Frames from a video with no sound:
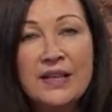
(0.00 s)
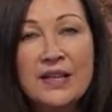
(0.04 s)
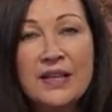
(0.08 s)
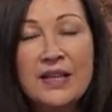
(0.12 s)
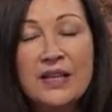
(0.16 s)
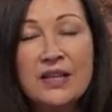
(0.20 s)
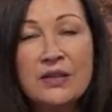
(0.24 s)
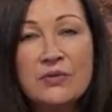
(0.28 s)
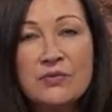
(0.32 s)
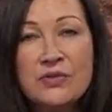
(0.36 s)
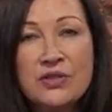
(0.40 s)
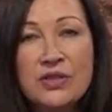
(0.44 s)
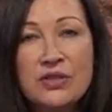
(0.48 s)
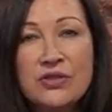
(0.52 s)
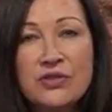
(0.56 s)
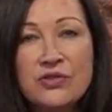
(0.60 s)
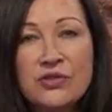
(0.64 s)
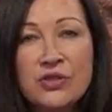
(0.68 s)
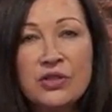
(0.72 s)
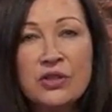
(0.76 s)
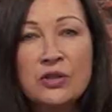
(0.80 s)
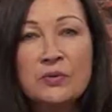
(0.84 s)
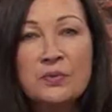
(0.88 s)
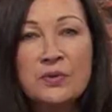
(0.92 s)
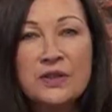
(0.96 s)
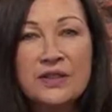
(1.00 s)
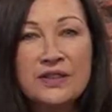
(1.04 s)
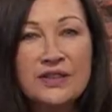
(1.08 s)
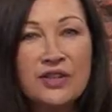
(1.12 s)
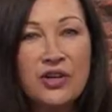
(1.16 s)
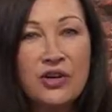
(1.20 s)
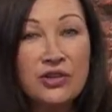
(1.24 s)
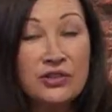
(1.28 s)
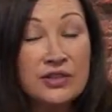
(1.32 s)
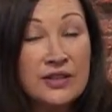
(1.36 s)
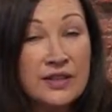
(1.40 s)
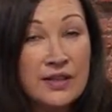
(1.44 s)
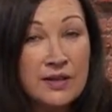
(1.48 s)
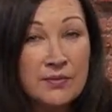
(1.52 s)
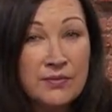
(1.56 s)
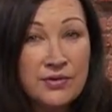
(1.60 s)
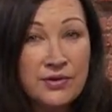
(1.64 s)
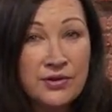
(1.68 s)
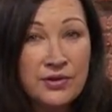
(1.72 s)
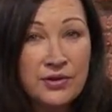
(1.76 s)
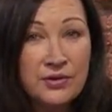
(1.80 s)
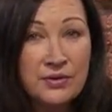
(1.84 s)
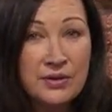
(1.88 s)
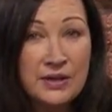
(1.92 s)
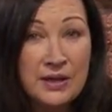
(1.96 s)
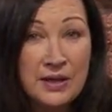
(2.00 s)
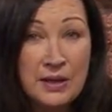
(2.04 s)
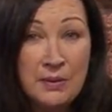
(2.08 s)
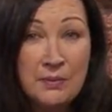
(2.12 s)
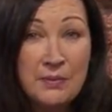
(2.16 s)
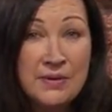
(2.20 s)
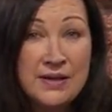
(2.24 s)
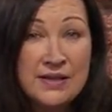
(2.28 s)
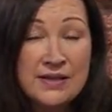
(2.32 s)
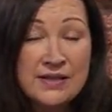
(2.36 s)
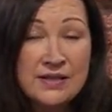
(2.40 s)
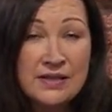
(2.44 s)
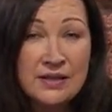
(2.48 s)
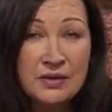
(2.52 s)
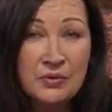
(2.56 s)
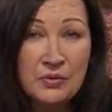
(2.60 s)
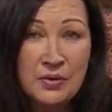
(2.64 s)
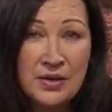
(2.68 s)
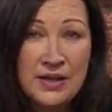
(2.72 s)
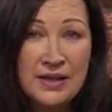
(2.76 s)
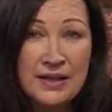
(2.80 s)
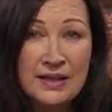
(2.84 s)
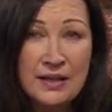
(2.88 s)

it was a struggle, but God came through in an amazing way.